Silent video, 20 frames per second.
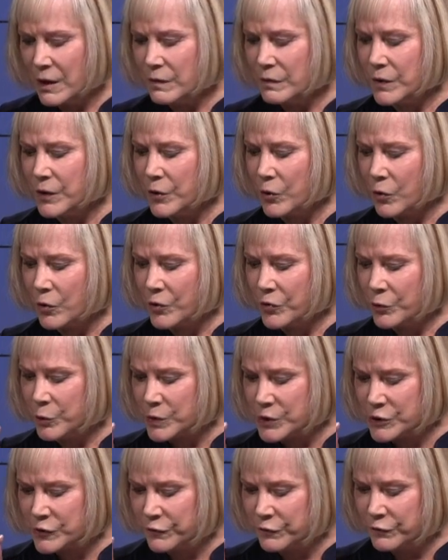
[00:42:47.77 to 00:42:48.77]
The earth
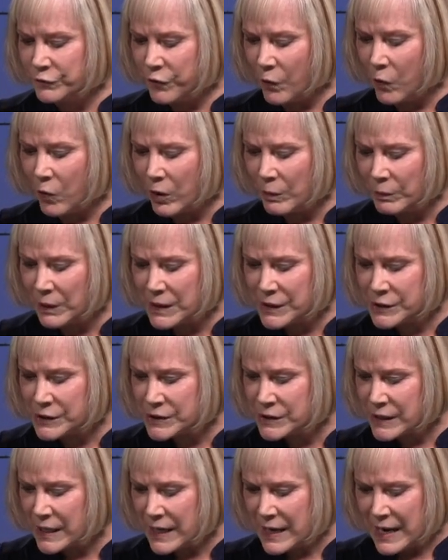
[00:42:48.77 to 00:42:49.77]
was
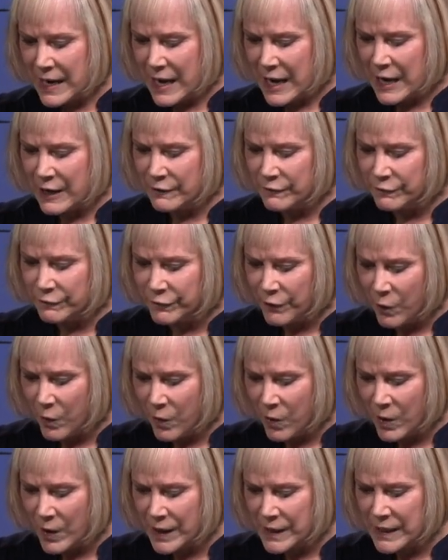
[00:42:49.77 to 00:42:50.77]
formless and
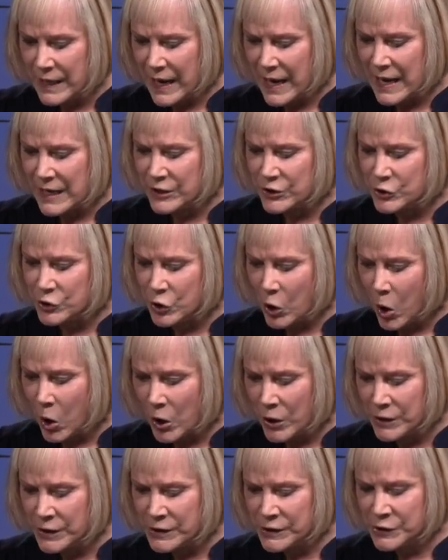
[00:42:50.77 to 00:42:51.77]
void, and
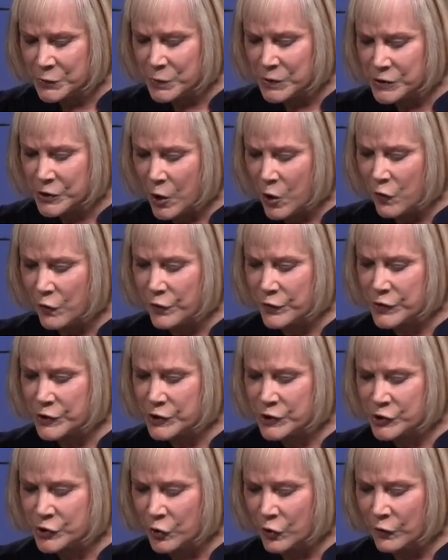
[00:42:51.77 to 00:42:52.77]
darkness was over the
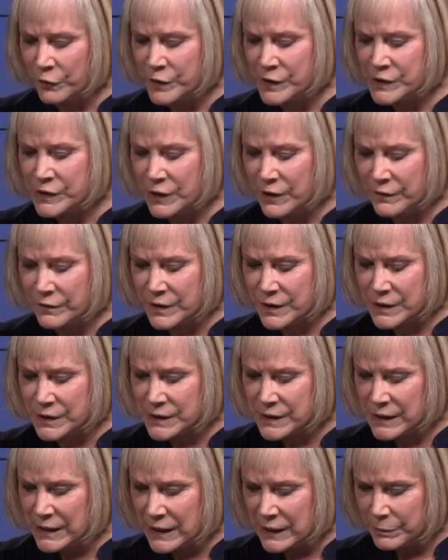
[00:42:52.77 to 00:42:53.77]
surface of the
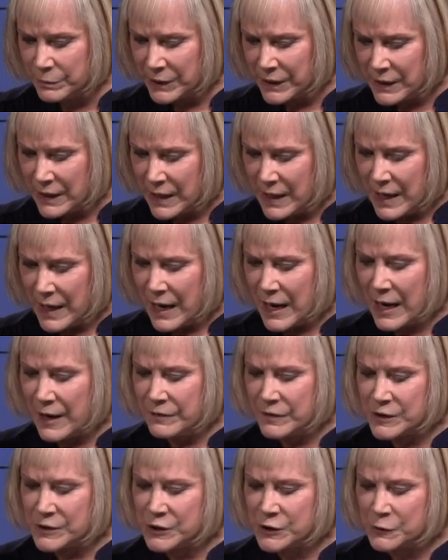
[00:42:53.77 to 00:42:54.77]
deep,
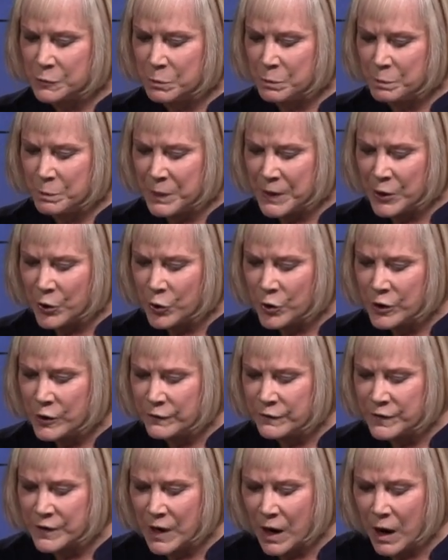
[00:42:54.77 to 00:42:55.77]
and the Spirit
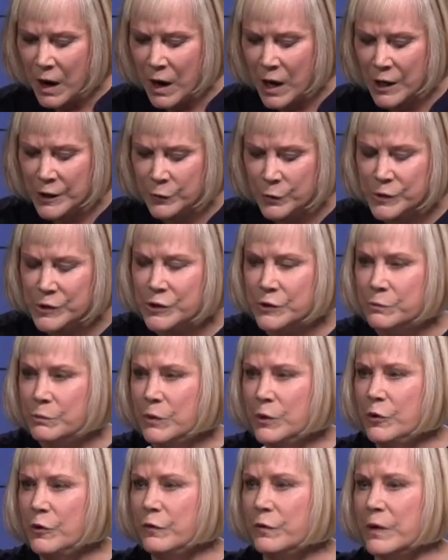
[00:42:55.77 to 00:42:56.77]
of God was
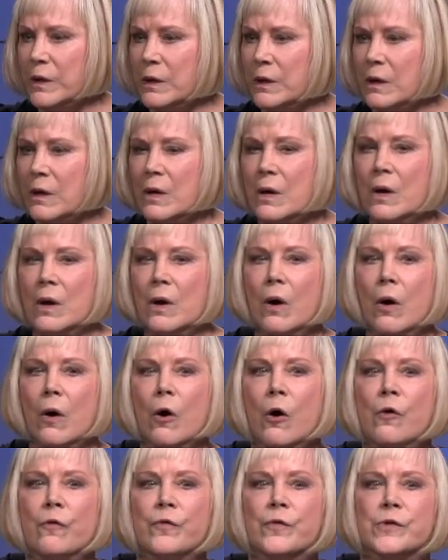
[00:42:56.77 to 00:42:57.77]
moving
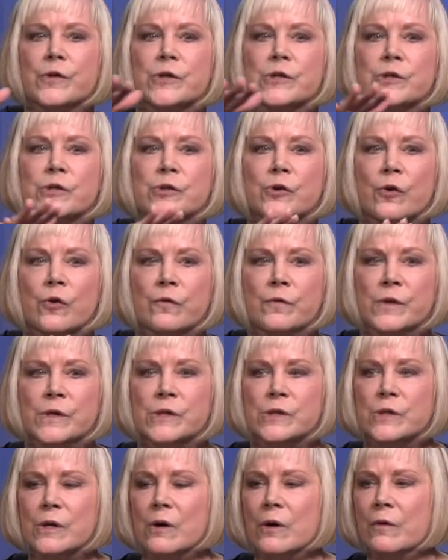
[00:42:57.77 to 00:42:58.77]
over the
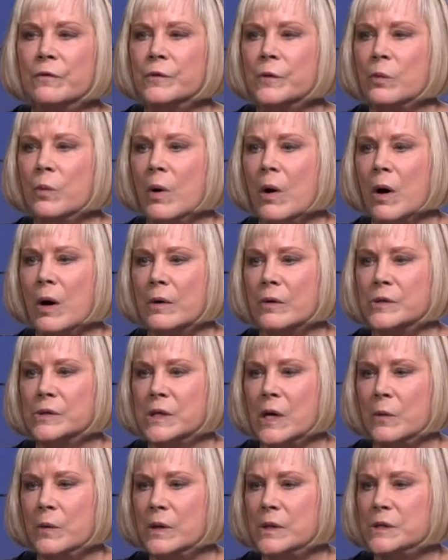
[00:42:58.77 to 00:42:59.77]
surface of the waters.
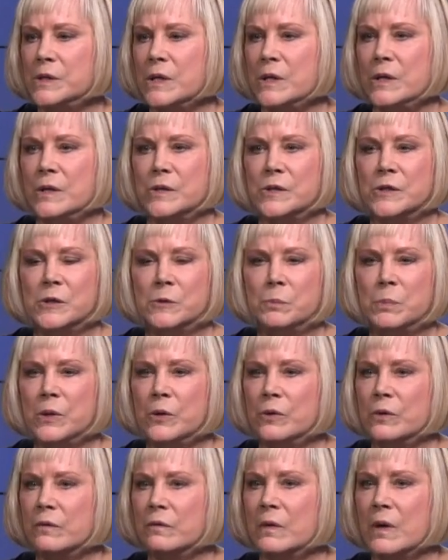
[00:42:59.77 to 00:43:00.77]
I want to tell you the
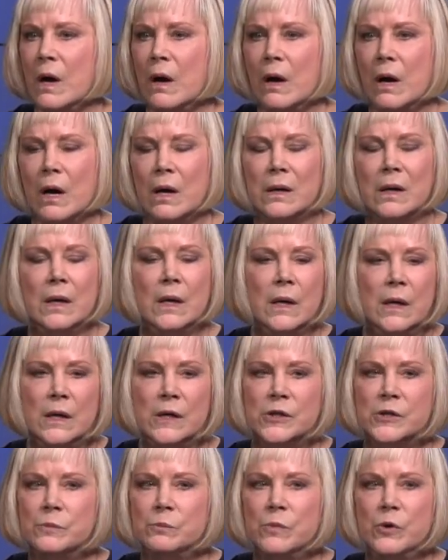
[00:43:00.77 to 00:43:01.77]
Spirit of God
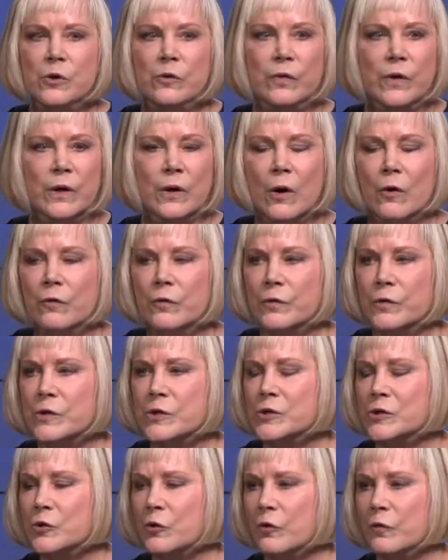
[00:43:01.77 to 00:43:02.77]
is moving over the
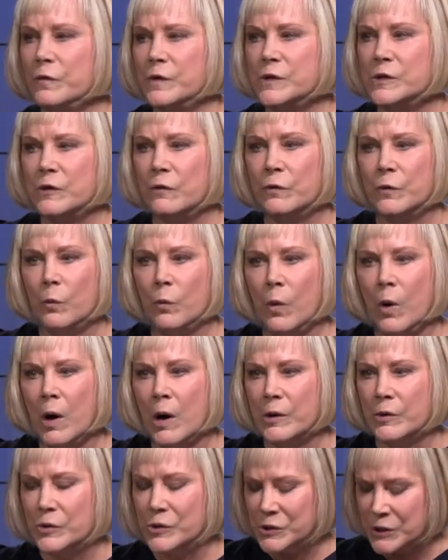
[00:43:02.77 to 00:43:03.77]
surface of the
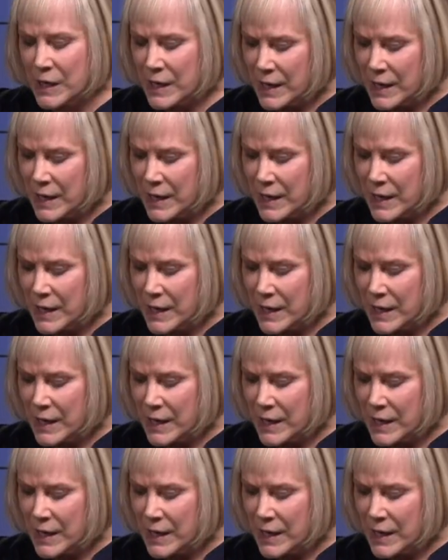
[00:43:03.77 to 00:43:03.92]
waters